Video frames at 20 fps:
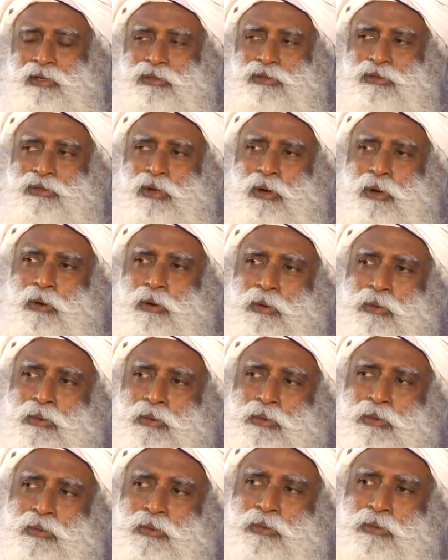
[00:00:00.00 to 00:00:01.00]

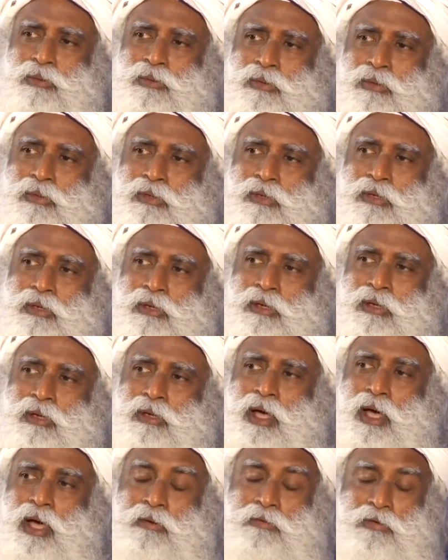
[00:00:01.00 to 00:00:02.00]
So,
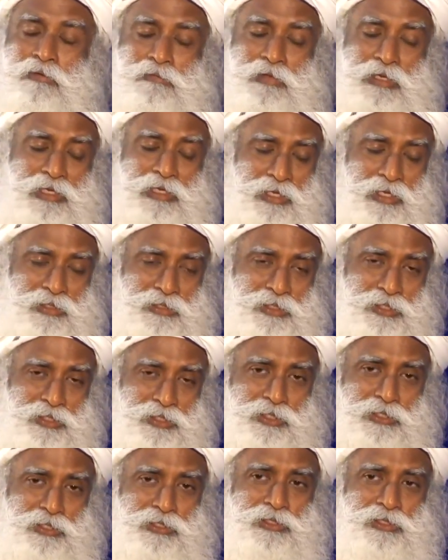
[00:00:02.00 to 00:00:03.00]
our very
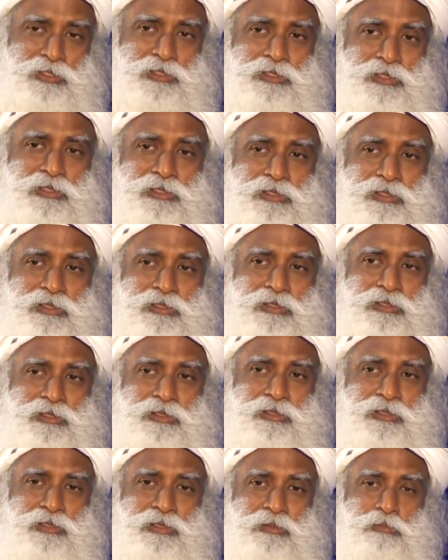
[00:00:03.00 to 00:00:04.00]
existence
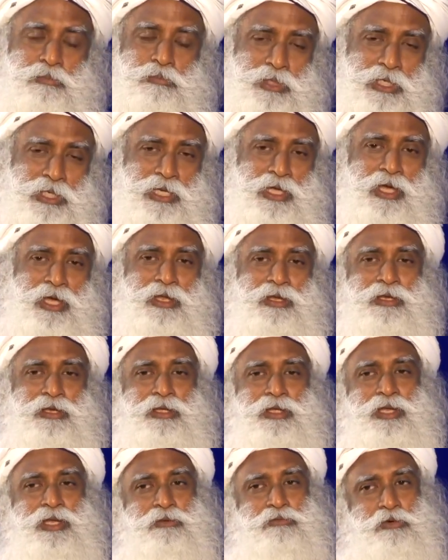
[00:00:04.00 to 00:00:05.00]
began
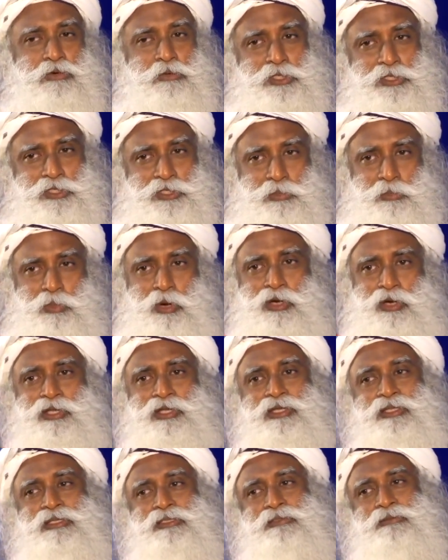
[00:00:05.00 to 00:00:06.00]
in a woman's
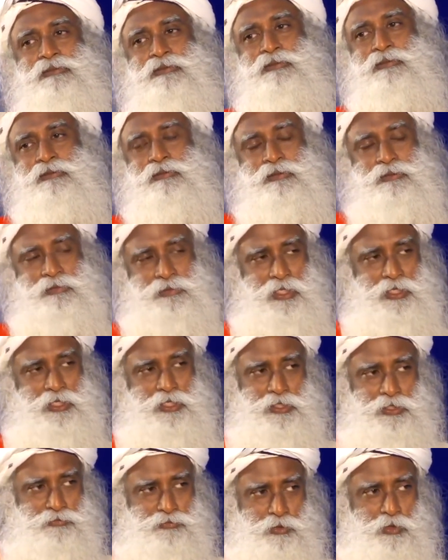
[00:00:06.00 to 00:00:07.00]
body. That
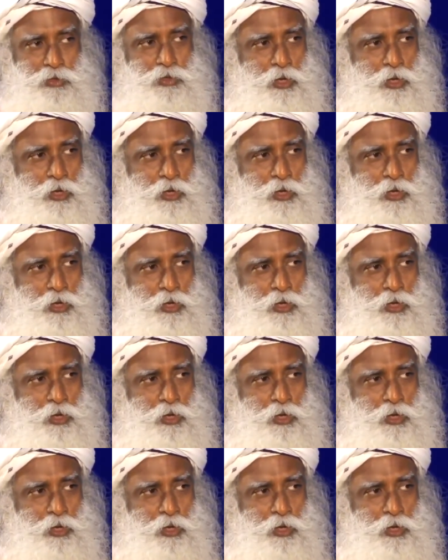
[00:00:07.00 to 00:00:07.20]
is, if you're